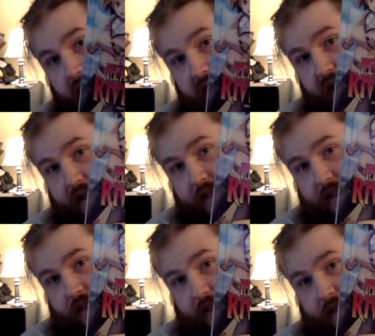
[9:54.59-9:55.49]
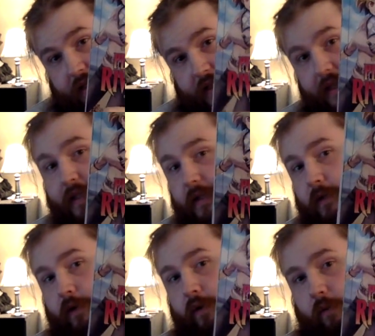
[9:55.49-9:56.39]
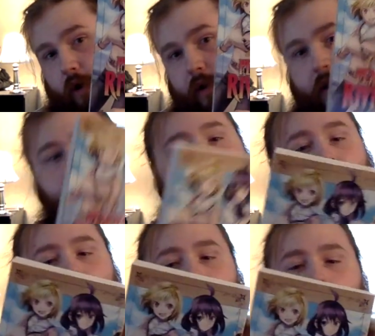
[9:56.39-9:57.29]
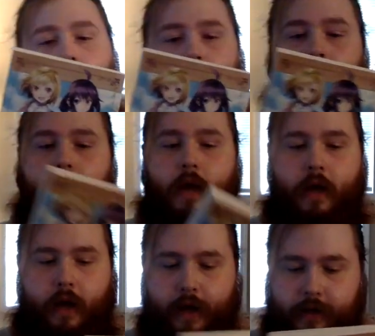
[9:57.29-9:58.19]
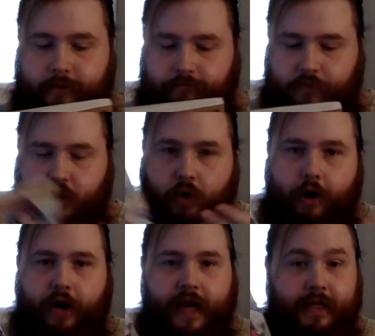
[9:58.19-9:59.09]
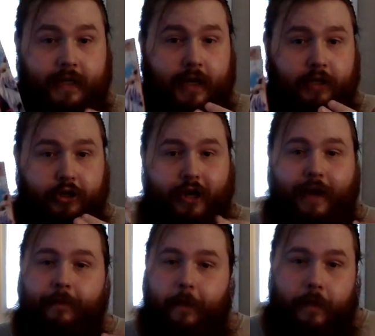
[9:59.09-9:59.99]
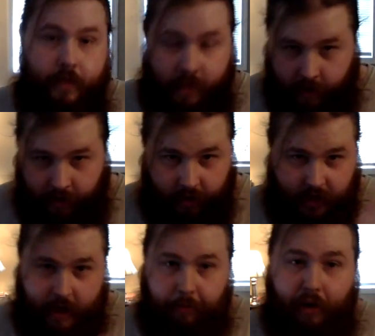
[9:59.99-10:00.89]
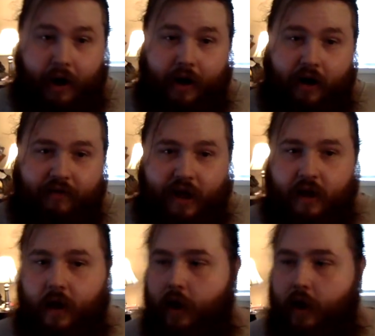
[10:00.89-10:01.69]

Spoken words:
This is a good one. This one is so good. It's essentially the plot of it.